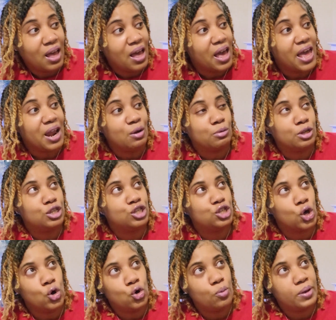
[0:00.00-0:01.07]
And I was
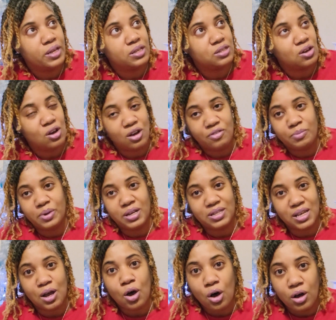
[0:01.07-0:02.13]
so pissed off because
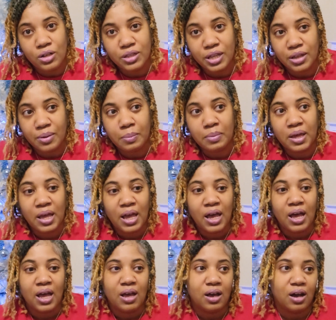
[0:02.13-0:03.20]
I called them,
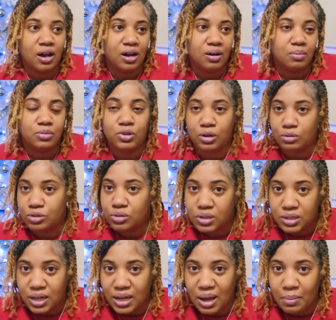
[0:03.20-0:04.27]
um, you know, as soon
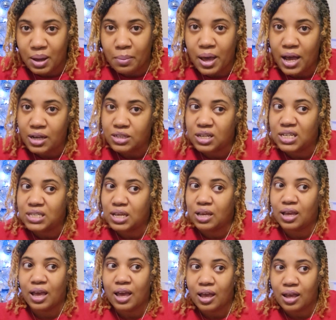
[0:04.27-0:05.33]
as I got my package, I was like,
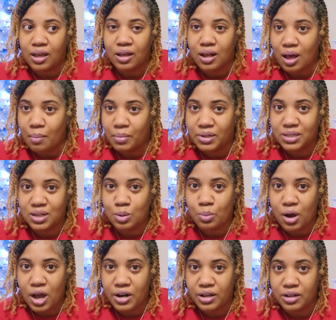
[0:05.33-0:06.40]
hey, I'm missing the
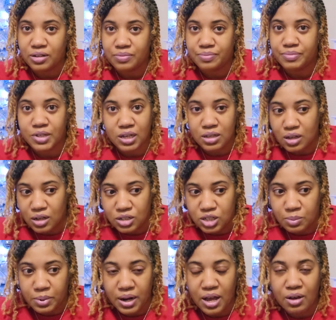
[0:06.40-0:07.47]
product. Can y'all
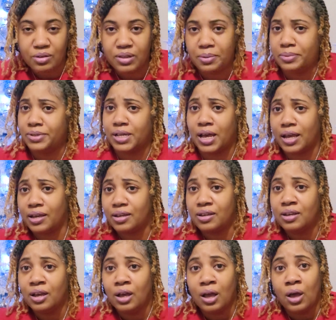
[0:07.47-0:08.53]
ship it out? And they was like,
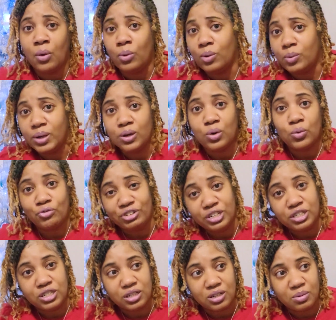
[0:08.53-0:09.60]
well, we don't
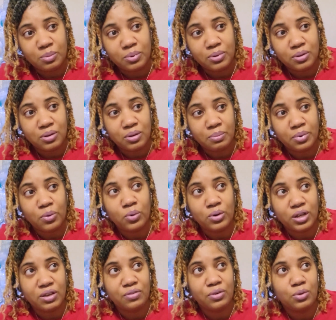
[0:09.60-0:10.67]
reship, but we'll
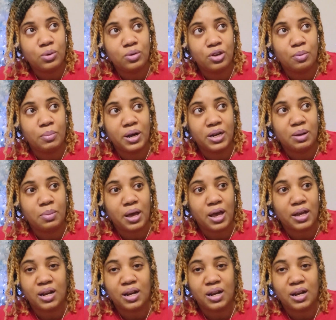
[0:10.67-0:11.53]
give you your money back.